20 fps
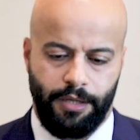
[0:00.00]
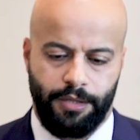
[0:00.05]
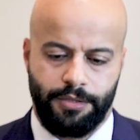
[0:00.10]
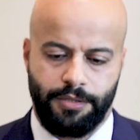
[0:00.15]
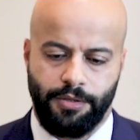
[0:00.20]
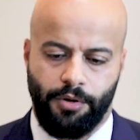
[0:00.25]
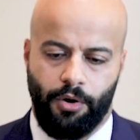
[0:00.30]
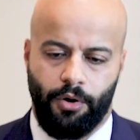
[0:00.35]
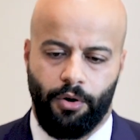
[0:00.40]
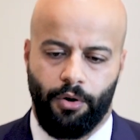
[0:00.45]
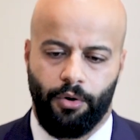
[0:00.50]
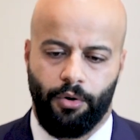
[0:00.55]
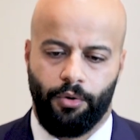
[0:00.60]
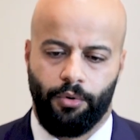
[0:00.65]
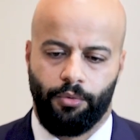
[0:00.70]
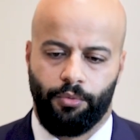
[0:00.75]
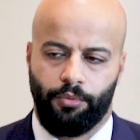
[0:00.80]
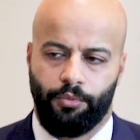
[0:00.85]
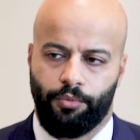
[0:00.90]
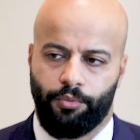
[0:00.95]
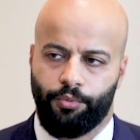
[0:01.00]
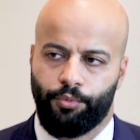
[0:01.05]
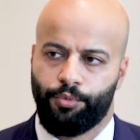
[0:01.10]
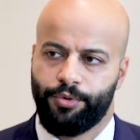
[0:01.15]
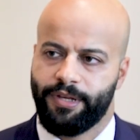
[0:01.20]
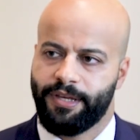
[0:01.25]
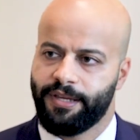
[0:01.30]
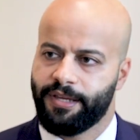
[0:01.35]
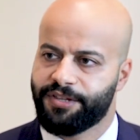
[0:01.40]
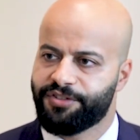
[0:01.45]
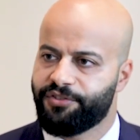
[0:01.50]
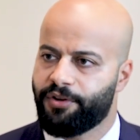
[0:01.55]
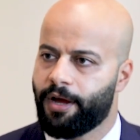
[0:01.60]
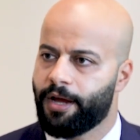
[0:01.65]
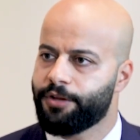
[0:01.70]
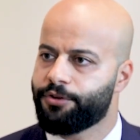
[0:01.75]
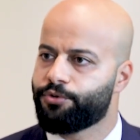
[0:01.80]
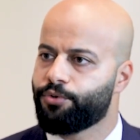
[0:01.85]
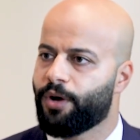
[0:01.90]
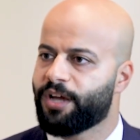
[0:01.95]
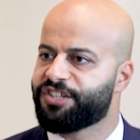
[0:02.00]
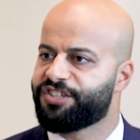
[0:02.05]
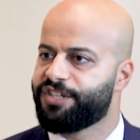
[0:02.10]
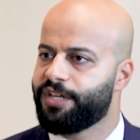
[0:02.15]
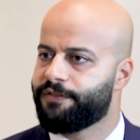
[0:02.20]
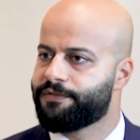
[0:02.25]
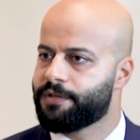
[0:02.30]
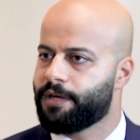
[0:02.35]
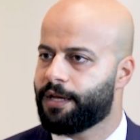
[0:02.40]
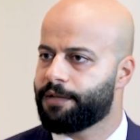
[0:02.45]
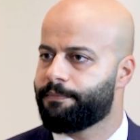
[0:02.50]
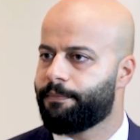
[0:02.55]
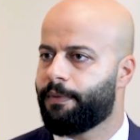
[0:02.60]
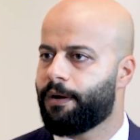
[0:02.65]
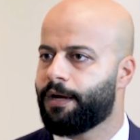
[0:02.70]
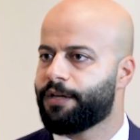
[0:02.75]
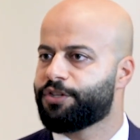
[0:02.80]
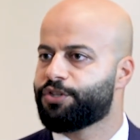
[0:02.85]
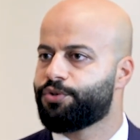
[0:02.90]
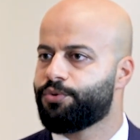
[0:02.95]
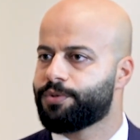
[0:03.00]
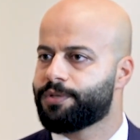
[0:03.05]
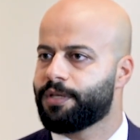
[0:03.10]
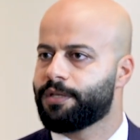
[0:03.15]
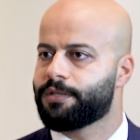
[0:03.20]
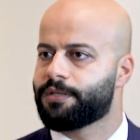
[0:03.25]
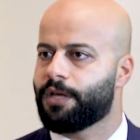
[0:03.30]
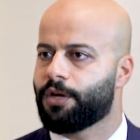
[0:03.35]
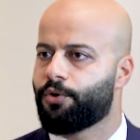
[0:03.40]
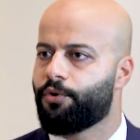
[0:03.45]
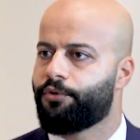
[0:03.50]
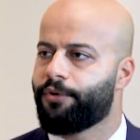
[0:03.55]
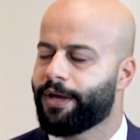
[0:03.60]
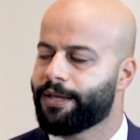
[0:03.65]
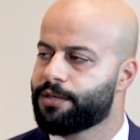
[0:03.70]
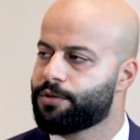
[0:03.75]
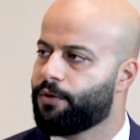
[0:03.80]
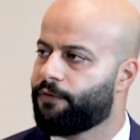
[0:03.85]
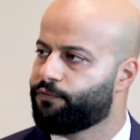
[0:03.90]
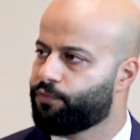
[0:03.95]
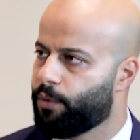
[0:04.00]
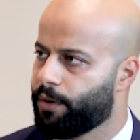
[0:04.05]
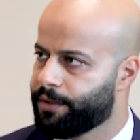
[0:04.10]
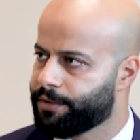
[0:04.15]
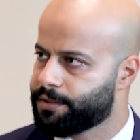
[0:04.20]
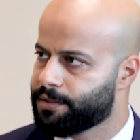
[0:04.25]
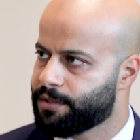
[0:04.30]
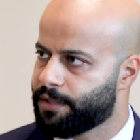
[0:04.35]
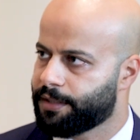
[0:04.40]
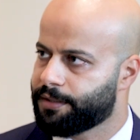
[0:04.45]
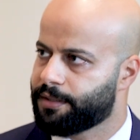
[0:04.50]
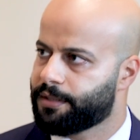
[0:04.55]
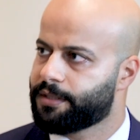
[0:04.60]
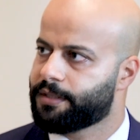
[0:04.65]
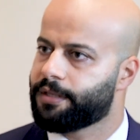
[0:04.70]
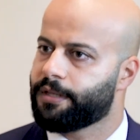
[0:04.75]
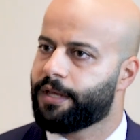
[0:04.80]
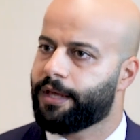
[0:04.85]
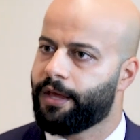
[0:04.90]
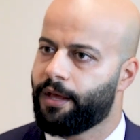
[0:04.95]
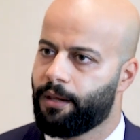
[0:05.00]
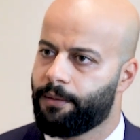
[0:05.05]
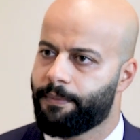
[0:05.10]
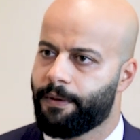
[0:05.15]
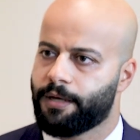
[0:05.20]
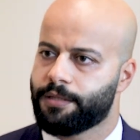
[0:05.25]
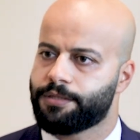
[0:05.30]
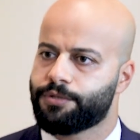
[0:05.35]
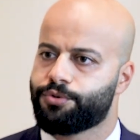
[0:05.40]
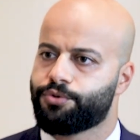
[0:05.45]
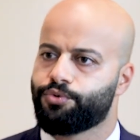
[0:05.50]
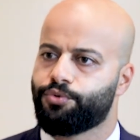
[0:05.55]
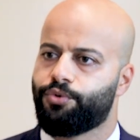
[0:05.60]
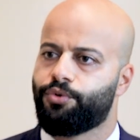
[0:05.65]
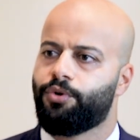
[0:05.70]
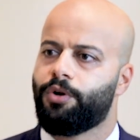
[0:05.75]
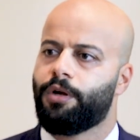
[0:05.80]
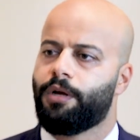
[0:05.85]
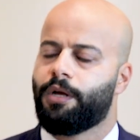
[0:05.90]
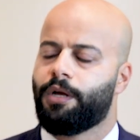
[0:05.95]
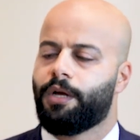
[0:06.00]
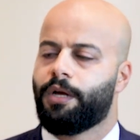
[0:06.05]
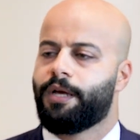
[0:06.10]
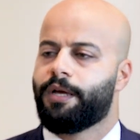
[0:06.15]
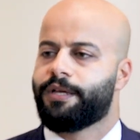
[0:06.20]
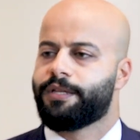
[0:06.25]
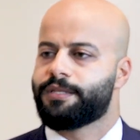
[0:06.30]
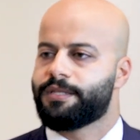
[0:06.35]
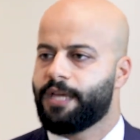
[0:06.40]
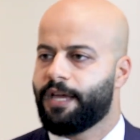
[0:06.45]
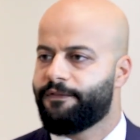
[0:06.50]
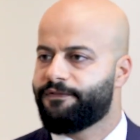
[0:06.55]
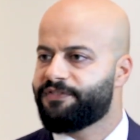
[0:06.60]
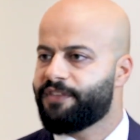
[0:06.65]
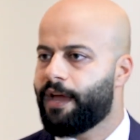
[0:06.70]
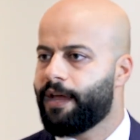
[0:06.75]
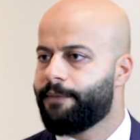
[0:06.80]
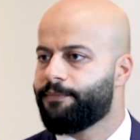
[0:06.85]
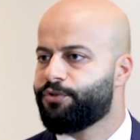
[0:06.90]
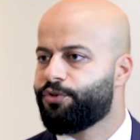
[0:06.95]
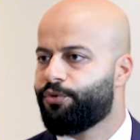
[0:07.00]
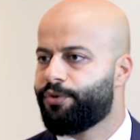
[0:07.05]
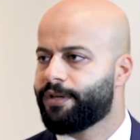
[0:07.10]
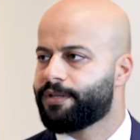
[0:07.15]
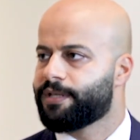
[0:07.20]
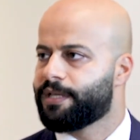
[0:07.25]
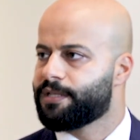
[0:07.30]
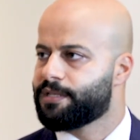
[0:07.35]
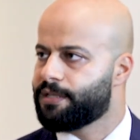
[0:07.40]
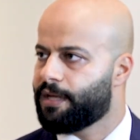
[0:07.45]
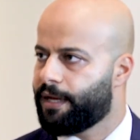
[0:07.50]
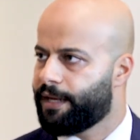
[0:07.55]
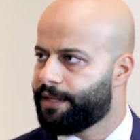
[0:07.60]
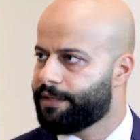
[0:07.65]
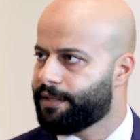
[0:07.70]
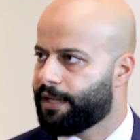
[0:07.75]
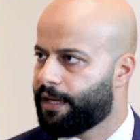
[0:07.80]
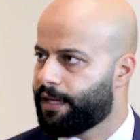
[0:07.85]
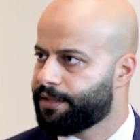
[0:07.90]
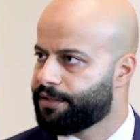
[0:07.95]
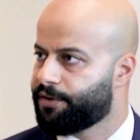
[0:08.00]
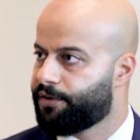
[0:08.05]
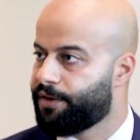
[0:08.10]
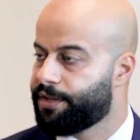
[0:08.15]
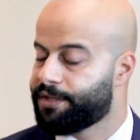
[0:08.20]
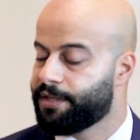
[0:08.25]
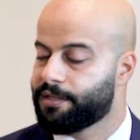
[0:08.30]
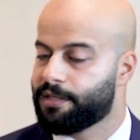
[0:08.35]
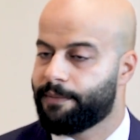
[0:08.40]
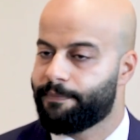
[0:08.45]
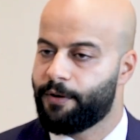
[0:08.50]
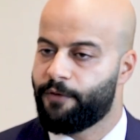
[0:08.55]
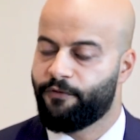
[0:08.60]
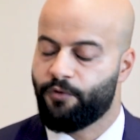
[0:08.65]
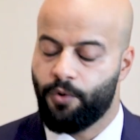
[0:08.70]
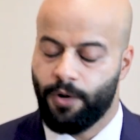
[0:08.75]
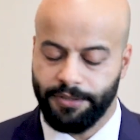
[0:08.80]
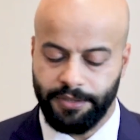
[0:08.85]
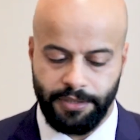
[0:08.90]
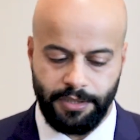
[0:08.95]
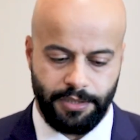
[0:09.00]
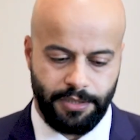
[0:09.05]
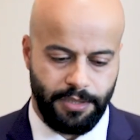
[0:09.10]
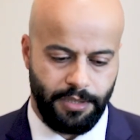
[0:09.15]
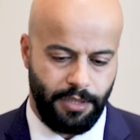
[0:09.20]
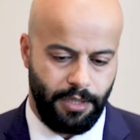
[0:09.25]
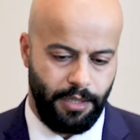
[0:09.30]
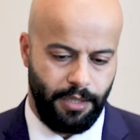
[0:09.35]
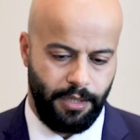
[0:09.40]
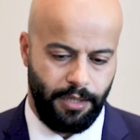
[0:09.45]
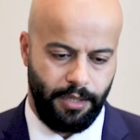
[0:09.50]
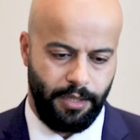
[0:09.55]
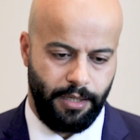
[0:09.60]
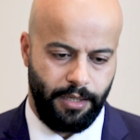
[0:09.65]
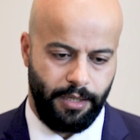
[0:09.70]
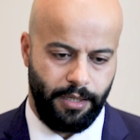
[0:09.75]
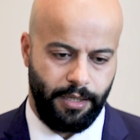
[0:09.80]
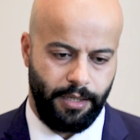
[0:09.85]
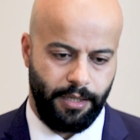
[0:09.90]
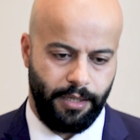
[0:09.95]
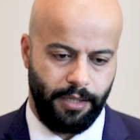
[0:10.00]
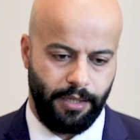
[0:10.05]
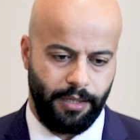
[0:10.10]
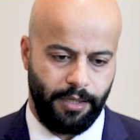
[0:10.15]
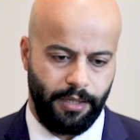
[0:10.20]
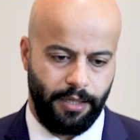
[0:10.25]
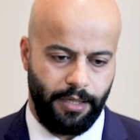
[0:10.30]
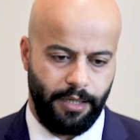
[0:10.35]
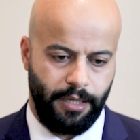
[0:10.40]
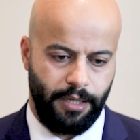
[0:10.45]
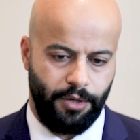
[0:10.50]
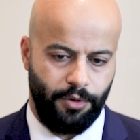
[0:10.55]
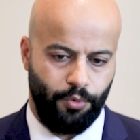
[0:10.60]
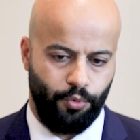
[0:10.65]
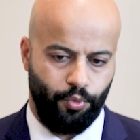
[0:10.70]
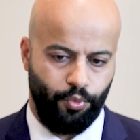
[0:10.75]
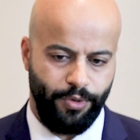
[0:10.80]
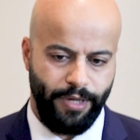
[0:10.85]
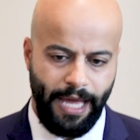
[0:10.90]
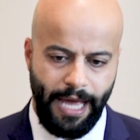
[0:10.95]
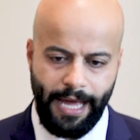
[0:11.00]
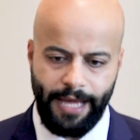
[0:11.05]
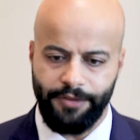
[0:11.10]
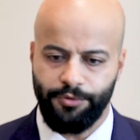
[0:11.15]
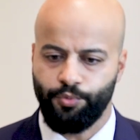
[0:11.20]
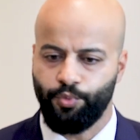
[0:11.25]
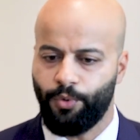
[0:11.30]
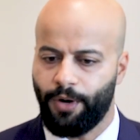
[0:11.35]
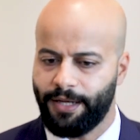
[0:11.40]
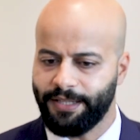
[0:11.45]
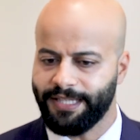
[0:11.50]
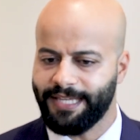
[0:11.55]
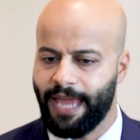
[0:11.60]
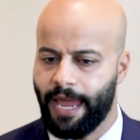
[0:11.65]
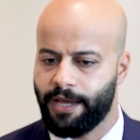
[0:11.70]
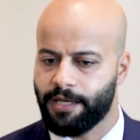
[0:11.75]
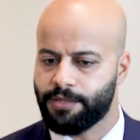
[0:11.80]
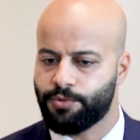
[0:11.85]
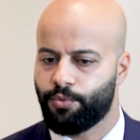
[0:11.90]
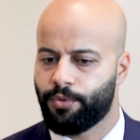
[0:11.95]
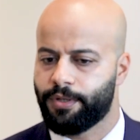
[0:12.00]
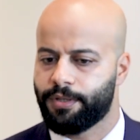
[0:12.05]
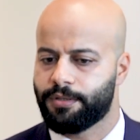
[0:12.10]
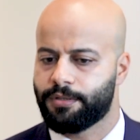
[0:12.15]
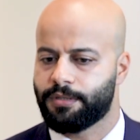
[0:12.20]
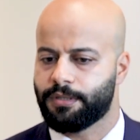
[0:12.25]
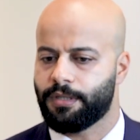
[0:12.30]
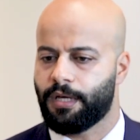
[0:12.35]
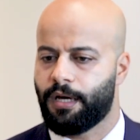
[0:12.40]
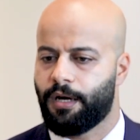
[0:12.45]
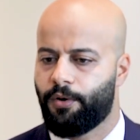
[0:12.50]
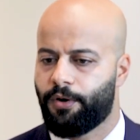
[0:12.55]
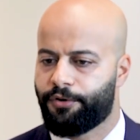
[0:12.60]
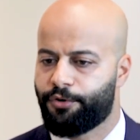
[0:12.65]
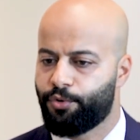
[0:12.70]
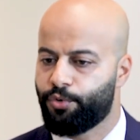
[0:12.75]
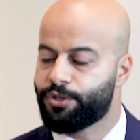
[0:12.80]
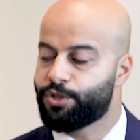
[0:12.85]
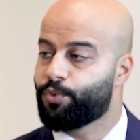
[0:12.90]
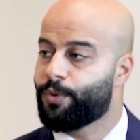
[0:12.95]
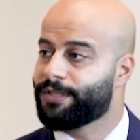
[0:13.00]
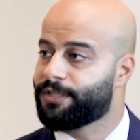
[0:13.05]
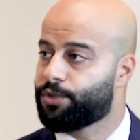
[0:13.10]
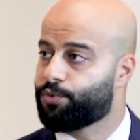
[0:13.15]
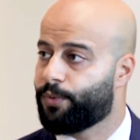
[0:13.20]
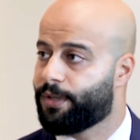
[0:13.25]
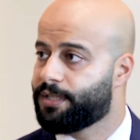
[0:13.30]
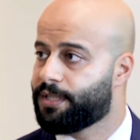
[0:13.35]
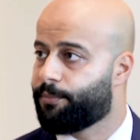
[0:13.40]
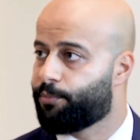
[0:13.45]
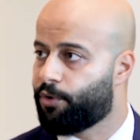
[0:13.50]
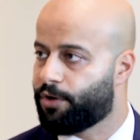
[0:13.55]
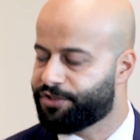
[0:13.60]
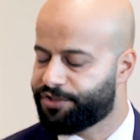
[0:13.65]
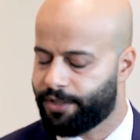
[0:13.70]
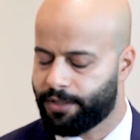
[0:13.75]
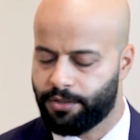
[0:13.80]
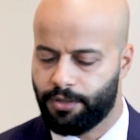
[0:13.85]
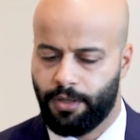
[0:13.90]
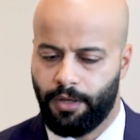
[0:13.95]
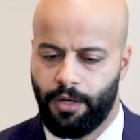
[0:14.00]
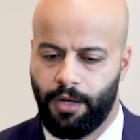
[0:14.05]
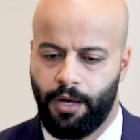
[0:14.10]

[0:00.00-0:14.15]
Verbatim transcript: So we try to achieve that by choosing the correct software that help us to save time during the design and creating the bill of quantities. Uh, we had one case with our Route 2020 project